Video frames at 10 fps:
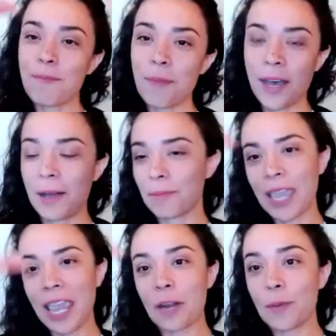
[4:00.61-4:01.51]

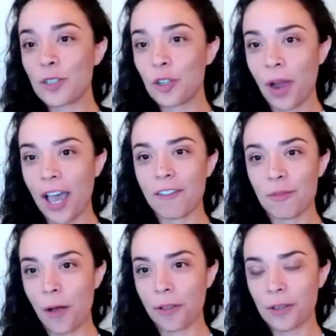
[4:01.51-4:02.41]
cannabis derived
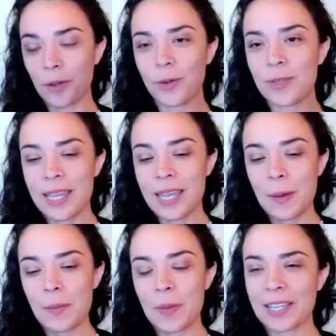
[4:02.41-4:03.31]
molecules.
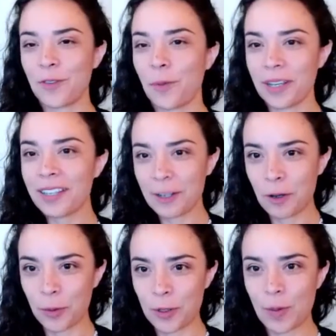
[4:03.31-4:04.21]
Because from a
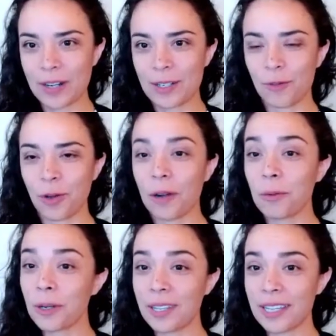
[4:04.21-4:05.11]
clinical perspective, what I
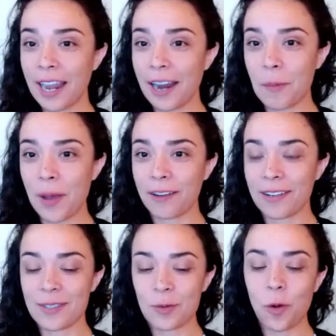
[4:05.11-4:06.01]
really care about
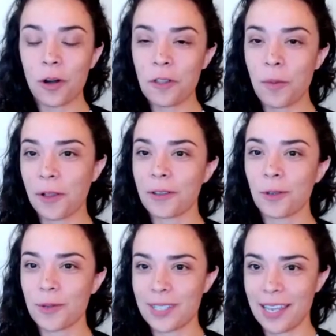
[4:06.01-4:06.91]
is what are the
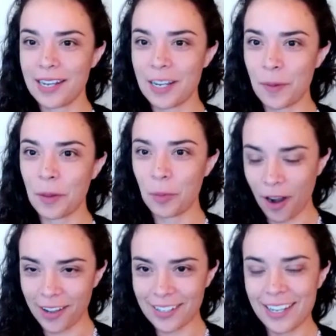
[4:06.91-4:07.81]
molecules that end up in the
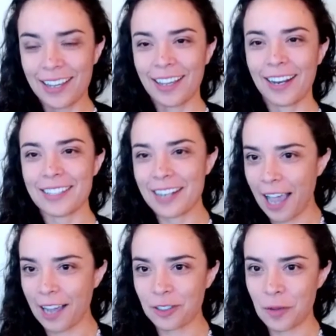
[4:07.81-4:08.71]
product. It doesn't
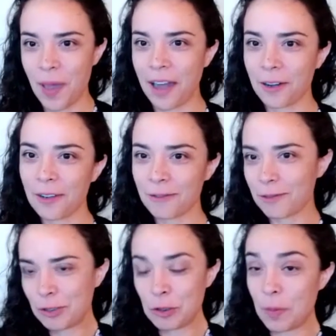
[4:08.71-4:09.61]
actually matter
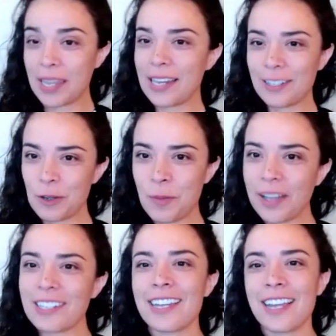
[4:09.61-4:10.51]
to me too
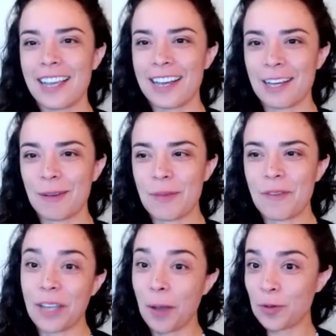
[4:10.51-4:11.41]
much.
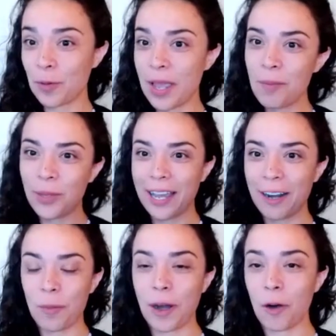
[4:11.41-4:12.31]
If it comes from a hemp plant or
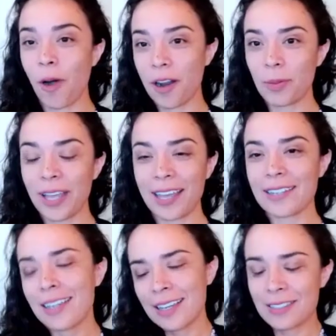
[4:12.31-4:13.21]
a marijuana plant,
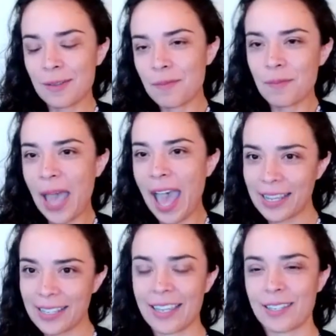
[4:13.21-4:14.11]
some
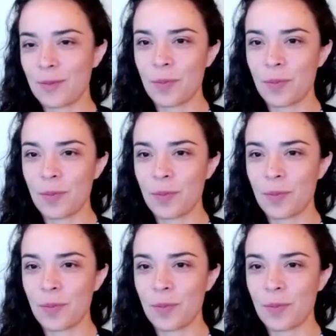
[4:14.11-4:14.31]
access